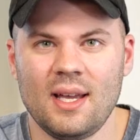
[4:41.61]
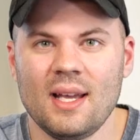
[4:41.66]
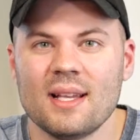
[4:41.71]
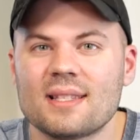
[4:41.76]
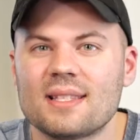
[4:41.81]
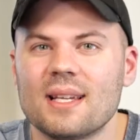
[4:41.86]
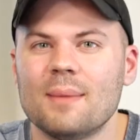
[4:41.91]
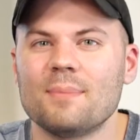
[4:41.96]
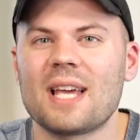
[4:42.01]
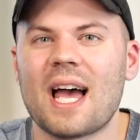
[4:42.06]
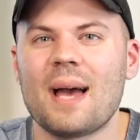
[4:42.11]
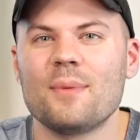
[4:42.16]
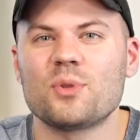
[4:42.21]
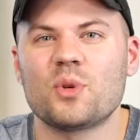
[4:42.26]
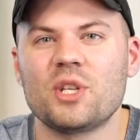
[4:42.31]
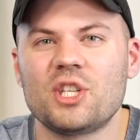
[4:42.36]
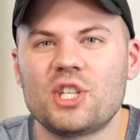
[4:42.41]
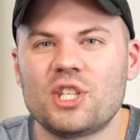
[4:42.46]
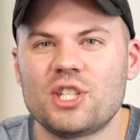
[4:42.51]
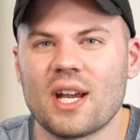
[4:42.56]
Sometimes
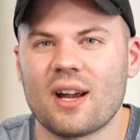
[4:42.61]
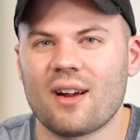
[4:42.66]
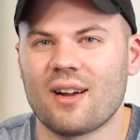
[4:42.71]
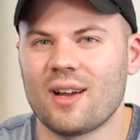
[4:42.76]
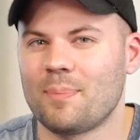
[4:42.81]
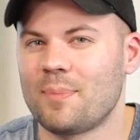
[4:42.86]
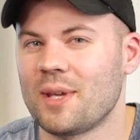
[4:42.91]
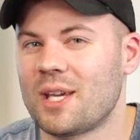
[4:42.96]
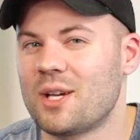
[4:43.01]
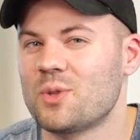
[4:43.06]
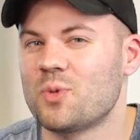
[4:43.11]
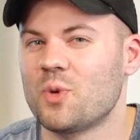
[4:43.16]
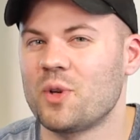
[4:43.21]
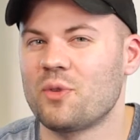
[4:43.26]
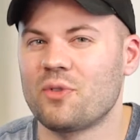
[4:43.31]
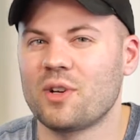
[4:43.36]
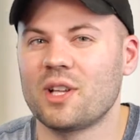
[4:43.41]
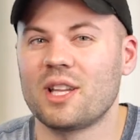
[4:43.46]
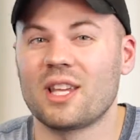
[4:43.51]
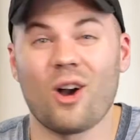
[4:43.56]
we share it because we
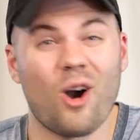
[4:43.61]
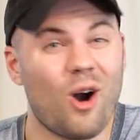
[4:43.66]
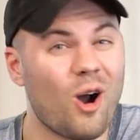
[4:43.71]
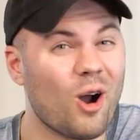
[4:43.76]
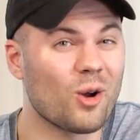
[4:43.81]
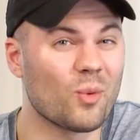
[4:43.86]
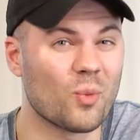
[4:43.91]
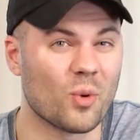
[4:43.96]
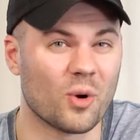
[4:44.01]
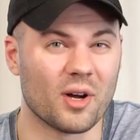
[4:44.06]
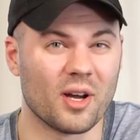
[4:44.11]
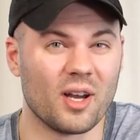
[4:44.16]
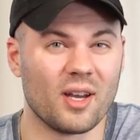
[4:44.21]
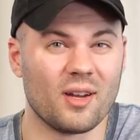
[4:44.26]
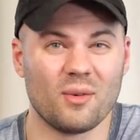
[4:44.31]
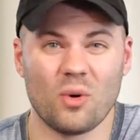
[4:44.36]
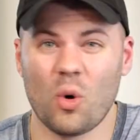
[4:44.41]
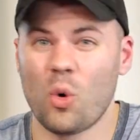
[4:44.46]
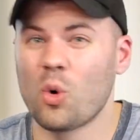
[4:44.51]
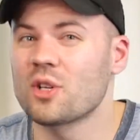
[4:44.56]
really are worried
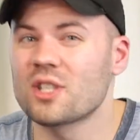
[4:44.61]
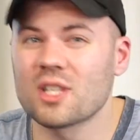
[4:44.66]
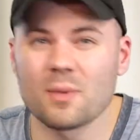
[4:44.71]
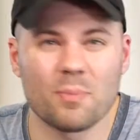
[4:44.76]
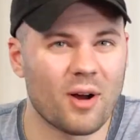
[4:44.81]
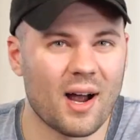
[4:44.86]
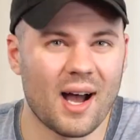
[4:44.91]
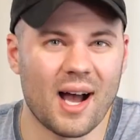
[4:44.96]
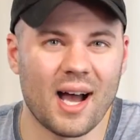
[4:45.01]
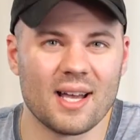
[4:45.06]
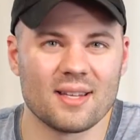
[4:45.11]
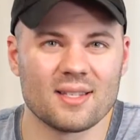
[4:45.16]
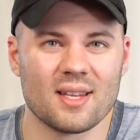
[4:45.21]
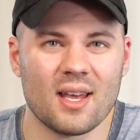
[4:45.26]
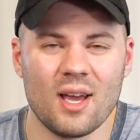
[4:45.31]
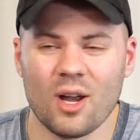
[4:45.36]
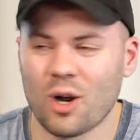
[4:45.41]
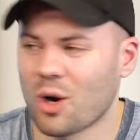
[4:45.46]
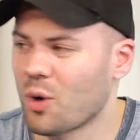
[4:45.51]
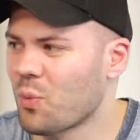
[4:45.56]
or surprised,
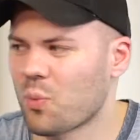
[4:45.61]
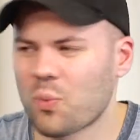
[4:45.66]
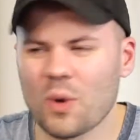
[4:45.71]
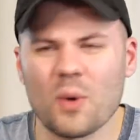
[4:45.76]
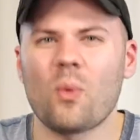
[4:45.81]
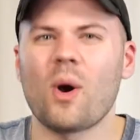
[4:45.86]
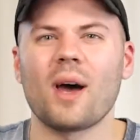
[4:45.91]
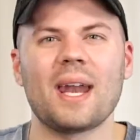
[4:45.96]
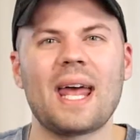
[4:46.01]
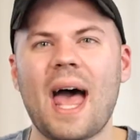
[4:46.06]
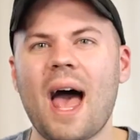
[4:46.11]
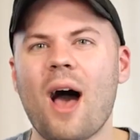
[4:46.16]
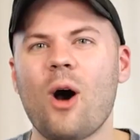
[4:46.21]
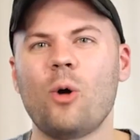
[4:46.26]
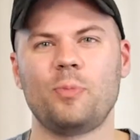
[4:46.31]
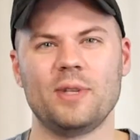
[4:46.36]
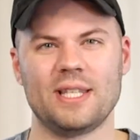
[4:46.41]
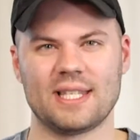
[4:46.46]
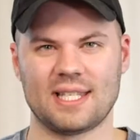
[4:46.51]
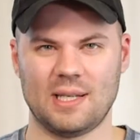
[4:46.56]
or we want to
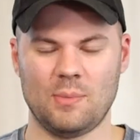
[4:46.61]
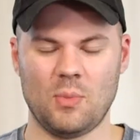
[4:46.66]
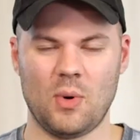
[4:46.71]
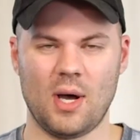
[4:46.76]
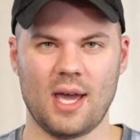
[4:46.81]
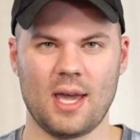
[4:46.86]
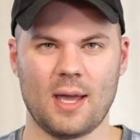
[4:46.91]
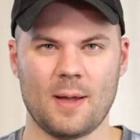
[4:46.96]
help in some way.